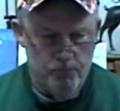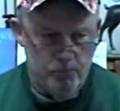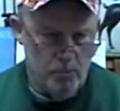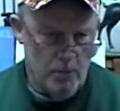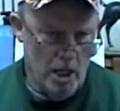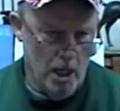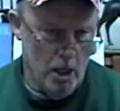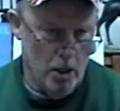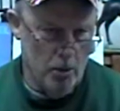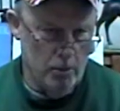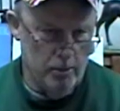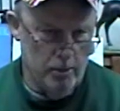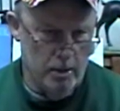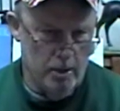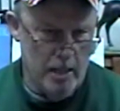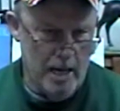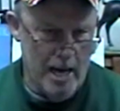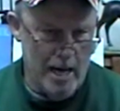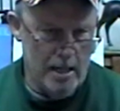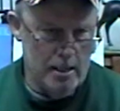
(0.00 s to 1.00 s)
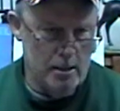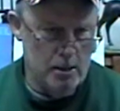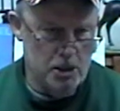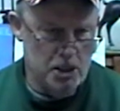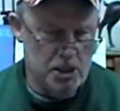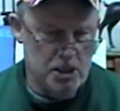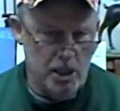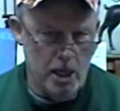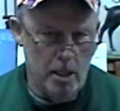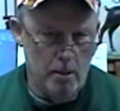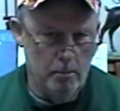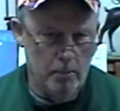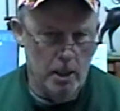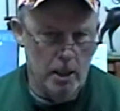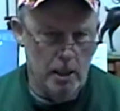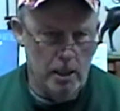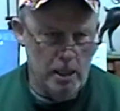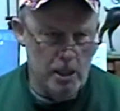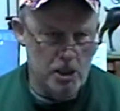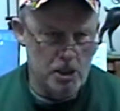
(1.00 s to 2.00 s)
Now that
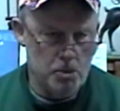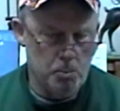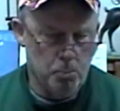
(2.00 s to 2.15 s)
statement is